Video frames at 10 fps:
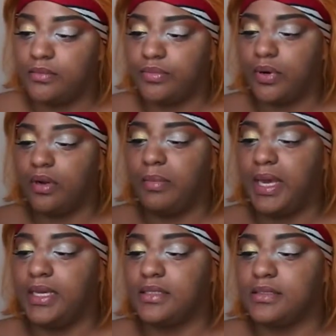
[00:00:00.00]
Pro
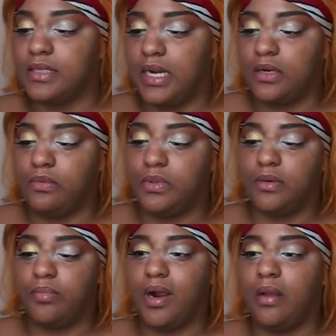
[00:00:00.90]
Base Aqua
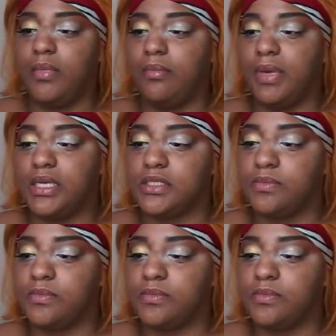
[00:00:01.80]
Priming Base